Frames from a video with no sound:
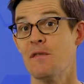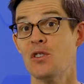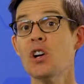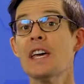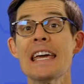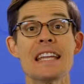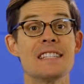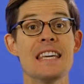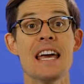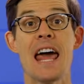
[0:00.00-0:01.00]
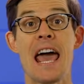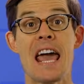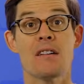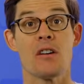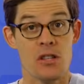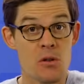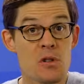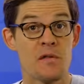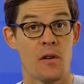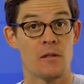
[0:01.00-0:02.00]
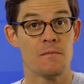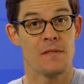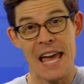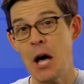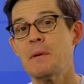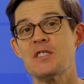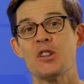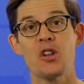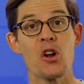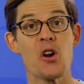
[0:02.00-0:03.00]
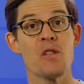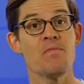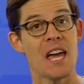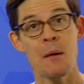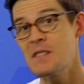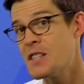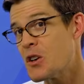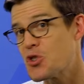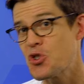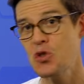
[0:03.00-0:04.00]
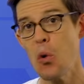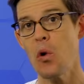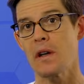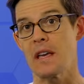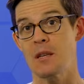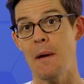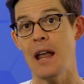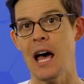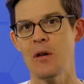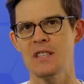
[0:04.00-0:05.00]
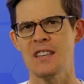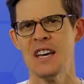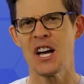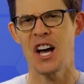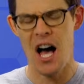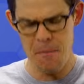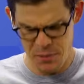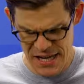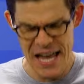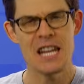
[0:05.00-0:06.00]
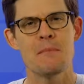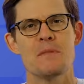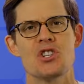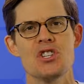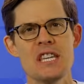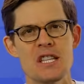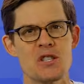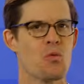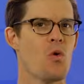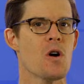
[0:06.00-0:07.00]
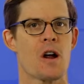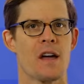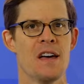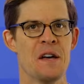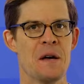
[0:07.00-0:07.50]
of looking at D N A are useful. They help us learn, they help us tell stories about how these complicated machines work.